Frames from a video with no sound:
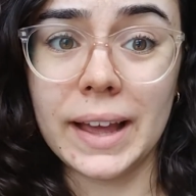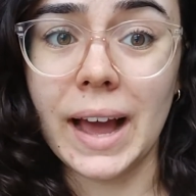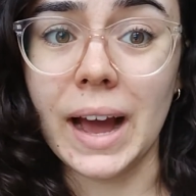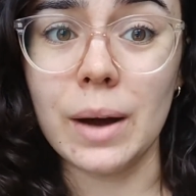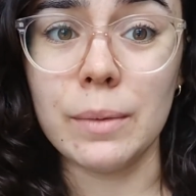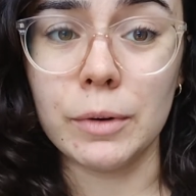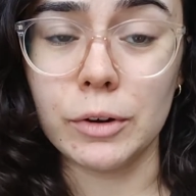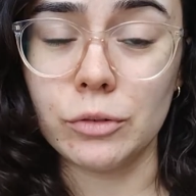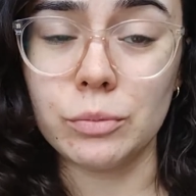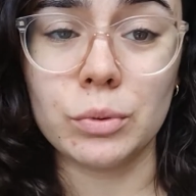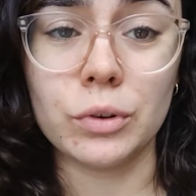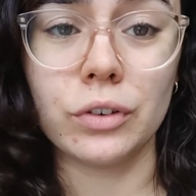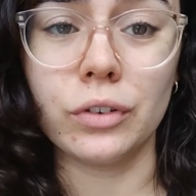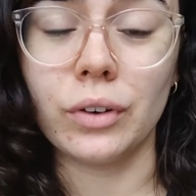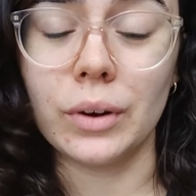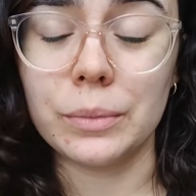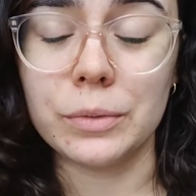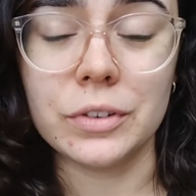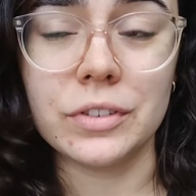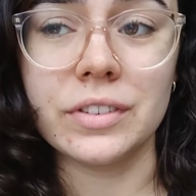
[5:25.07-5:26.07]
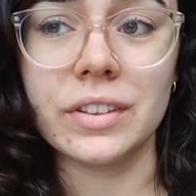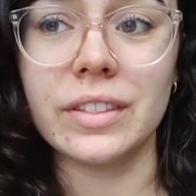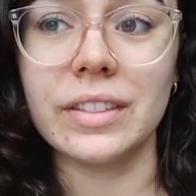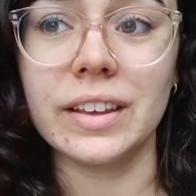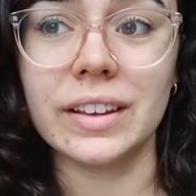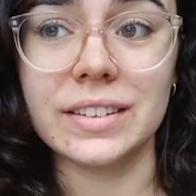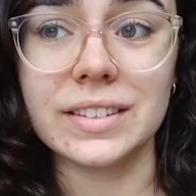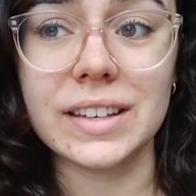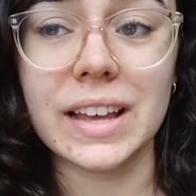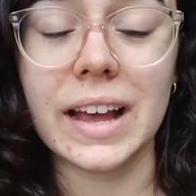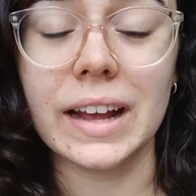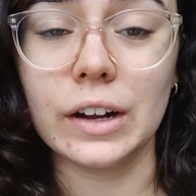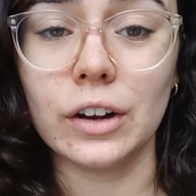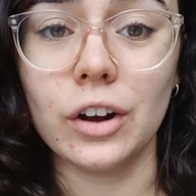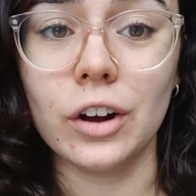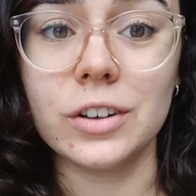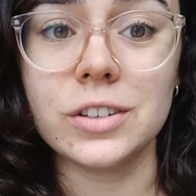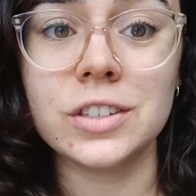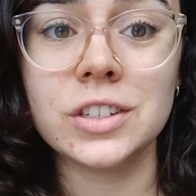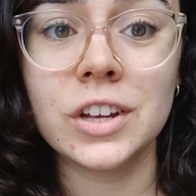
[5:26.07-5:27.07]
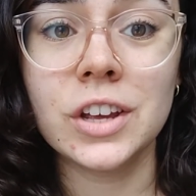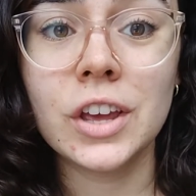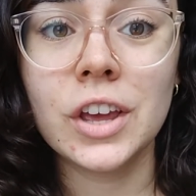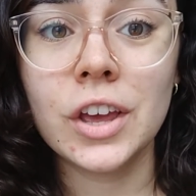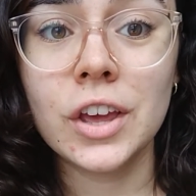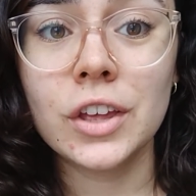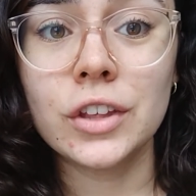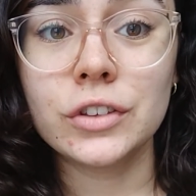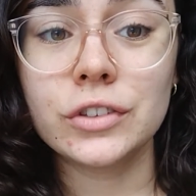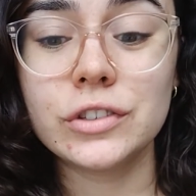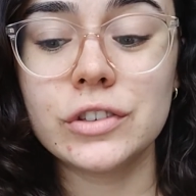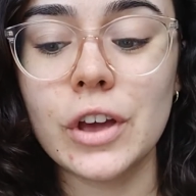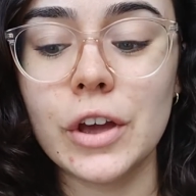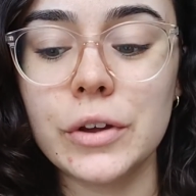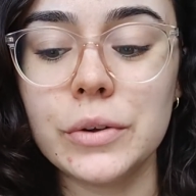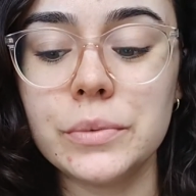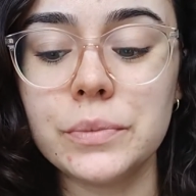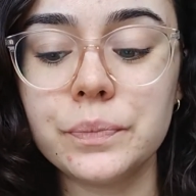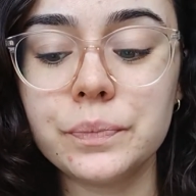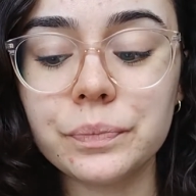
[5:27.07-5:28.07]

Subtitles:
how much prescriptions and things can cost. So